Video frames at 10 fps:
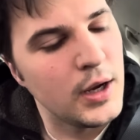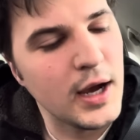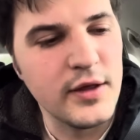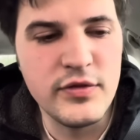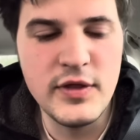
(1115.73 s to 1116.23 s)

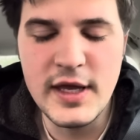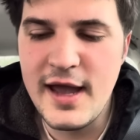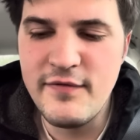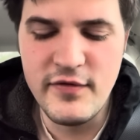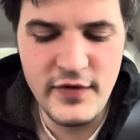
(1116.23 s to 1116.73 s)
think I
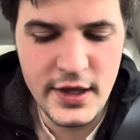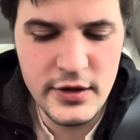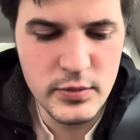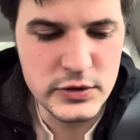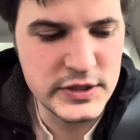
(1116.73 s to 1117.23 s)
have a
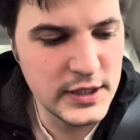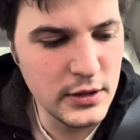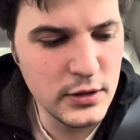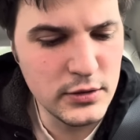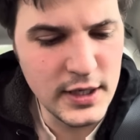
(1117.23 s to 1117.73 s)
valuable
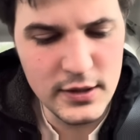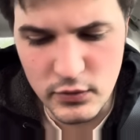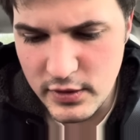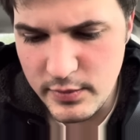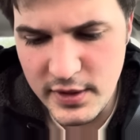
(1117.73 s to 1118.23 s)
skill that
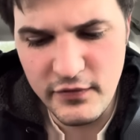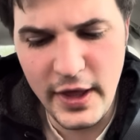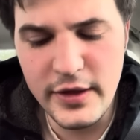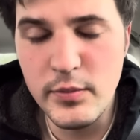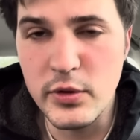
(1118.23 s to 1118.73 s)
would have been
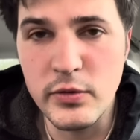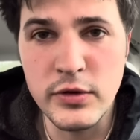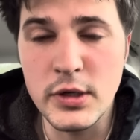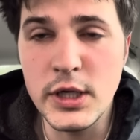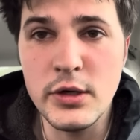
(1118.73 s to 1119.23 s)
valuable
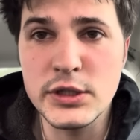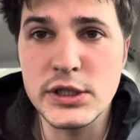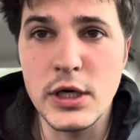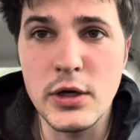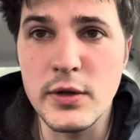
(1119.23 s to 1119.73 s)
30 years
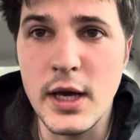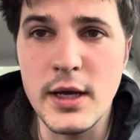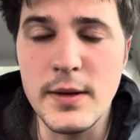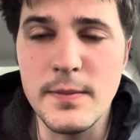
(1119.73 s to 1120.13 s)
ago, that